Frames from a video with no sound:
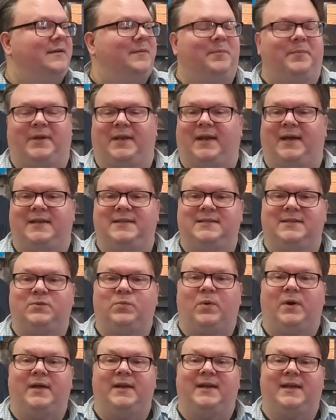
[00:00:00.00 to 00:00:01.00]
But I did
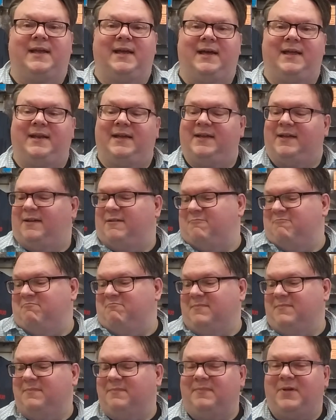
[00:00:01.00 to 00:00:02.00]
want to kind of
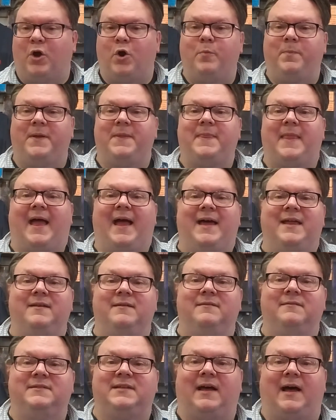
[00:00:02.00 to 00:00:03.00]
open that
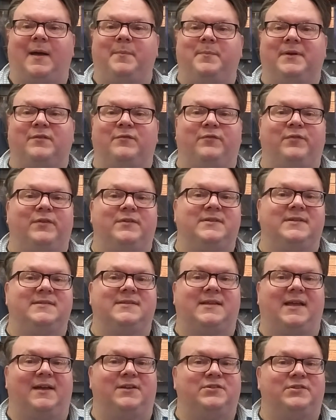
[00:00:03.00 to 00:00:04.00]
topic for
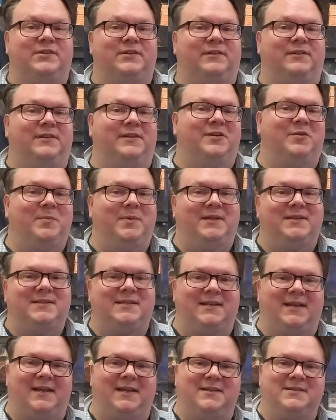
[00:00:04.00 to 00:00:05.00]
discussion a little bit
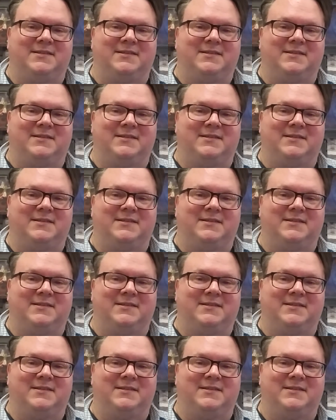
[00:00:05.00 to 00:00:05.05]
today.